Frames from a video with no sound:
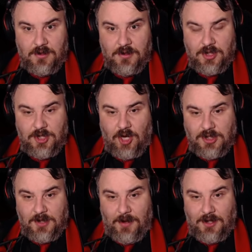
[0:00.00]
The
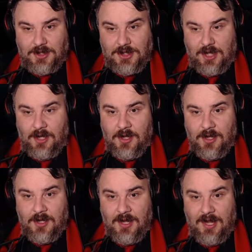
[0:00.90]
dog's a monster.
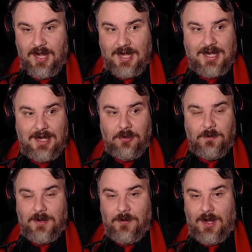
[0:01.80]
It killed
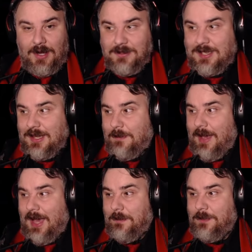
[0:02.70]
me while I was in the
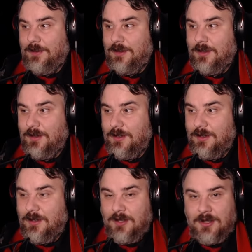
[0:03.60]
map
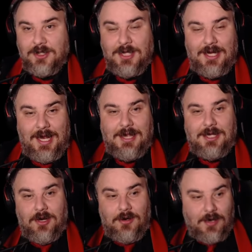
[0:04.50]
because I let the
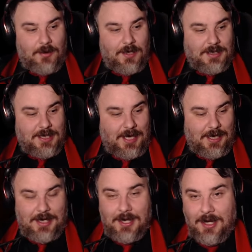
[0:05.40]
dog go and attack,
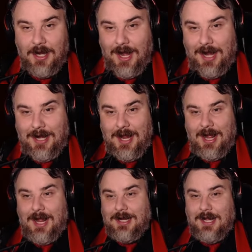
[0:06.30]
and
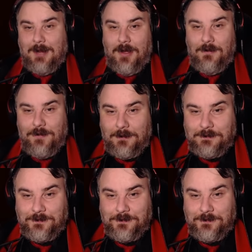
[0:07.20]
game over.